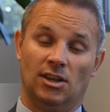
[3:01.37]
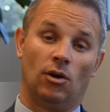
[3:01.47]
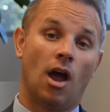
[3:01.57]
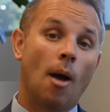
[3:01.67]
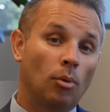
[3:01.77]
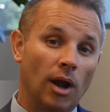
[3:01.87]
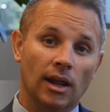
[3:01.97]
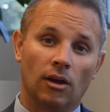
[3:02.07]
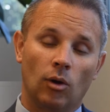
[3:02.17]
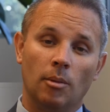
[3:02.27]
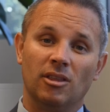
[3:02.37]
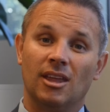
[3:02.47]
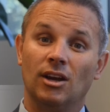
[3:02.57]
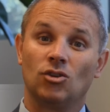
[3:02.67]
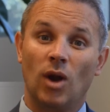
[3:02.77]
there an operating agreement
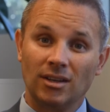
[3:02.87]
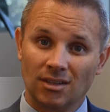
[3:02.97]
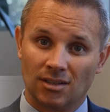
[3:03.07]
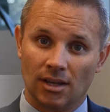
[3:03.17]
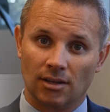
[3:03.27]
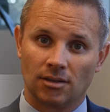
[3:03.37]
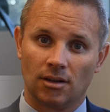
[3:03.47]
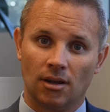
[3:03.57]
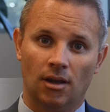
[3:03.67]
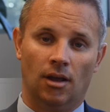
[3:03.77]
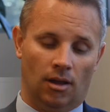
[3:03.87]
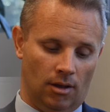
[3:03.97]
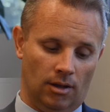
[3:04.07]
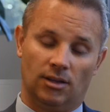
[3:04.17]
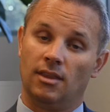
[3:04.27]
that addresses
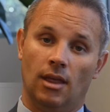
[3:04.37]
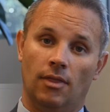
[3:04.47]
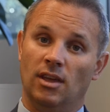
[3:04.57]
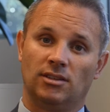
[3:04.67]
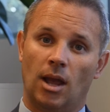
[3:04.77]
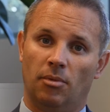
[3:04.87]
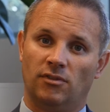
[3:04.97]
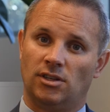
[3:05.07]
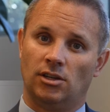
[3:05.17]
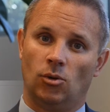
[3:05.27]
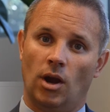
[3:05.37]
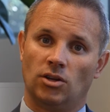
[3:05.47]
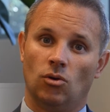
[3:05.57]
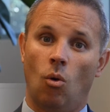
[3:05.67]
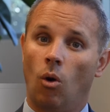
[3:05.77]
this type of
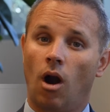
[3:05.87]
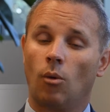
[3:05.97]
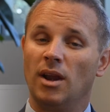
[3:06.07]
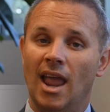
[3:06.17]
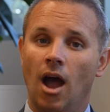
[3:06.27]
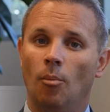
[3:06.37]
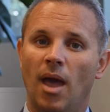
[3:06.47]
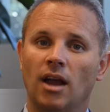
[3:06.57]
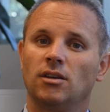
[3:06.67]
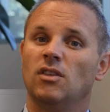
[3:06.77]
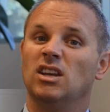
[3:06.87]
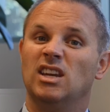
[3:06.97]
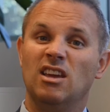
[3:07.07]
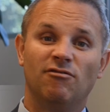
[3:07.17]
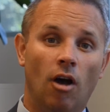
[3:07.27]
situation, or are we now back to the
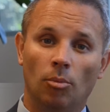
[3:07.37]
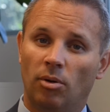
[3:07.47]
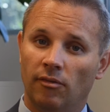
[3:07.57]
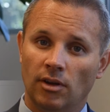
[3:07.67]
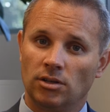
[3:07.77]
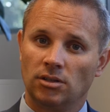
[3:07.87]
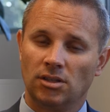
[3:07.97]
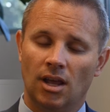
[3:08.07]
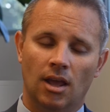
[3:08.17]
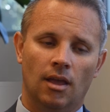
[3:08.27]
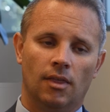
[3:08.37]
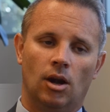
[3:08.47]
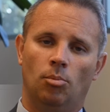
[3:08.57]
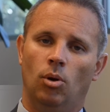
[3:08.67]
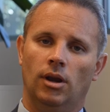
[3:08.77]
default provisions that
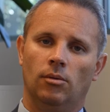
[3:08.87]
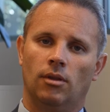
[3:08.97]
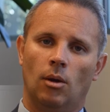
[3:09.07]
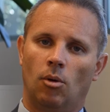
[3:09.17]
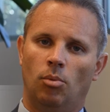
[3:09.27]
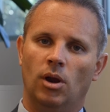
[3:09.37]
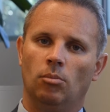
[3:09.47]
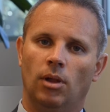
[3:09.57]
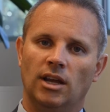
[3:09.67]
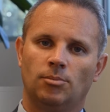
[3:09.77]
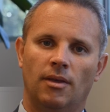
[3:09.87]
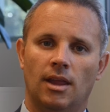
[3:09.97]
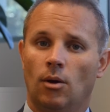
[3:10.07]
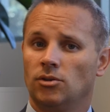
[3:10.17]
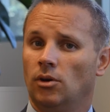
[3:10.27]
were put in place by the
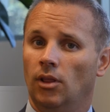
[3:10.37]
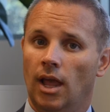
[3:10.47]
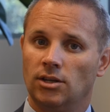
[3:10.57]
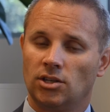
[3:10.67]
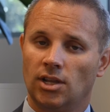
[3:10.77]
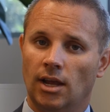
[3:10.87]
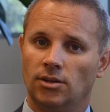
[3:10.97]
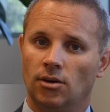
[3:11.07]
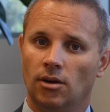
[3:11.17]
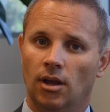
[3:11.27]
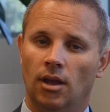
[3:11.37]
Arizona legislature